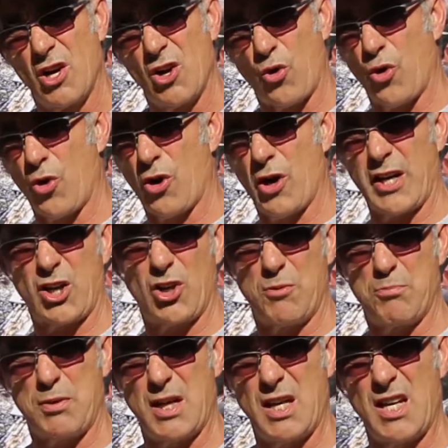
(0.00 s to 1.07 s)
Or it
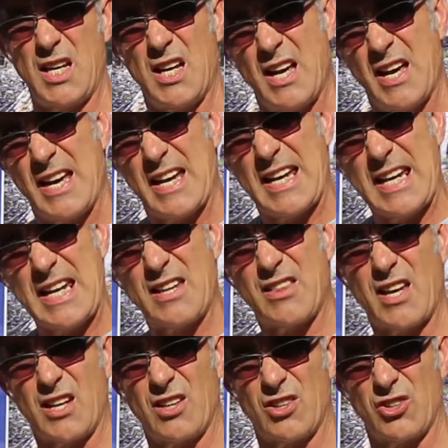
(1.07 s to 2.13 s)
could be
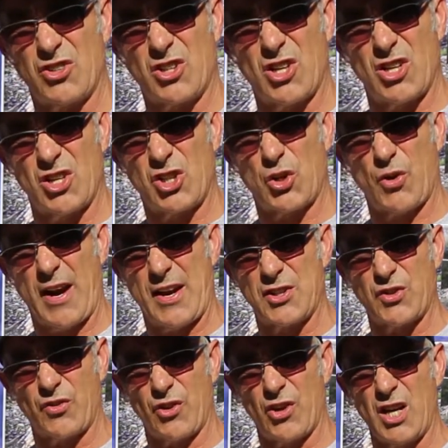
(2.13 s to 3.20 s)
anything that's going to
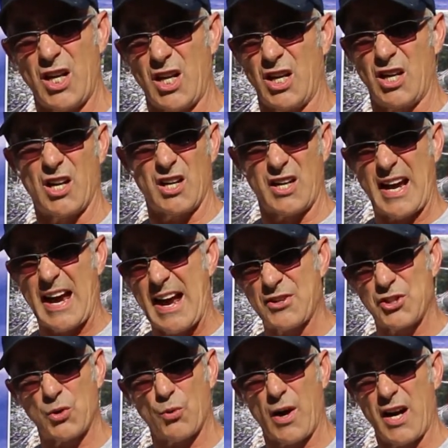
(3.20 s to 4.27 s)
transfer heat, a
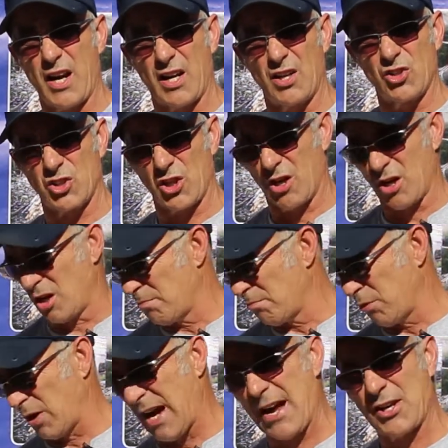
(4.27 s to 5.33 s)
gas range, a
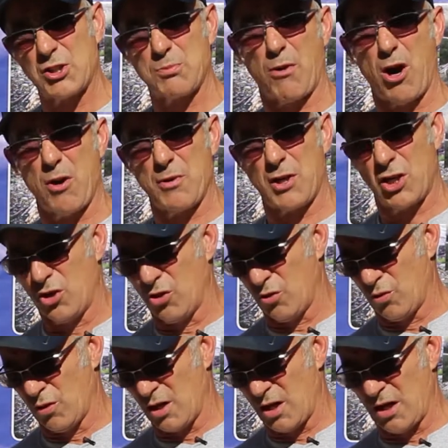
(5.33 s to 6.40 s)
gas
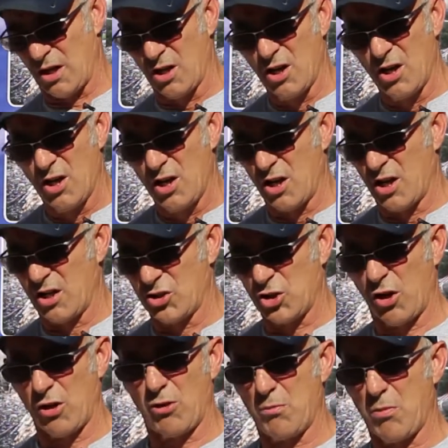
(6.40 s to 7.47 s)
barbecue,
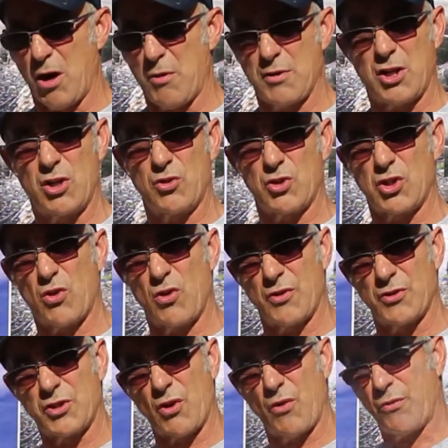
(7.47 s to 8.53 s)
charcoal barbecue, so on
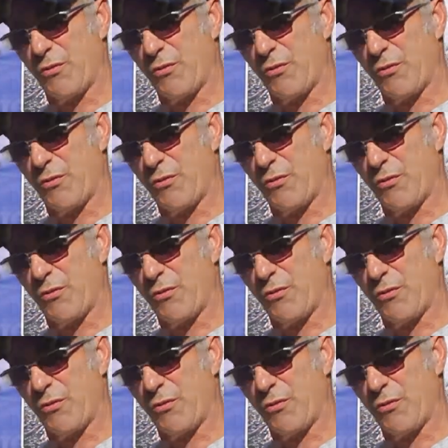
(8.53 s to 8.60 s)
and so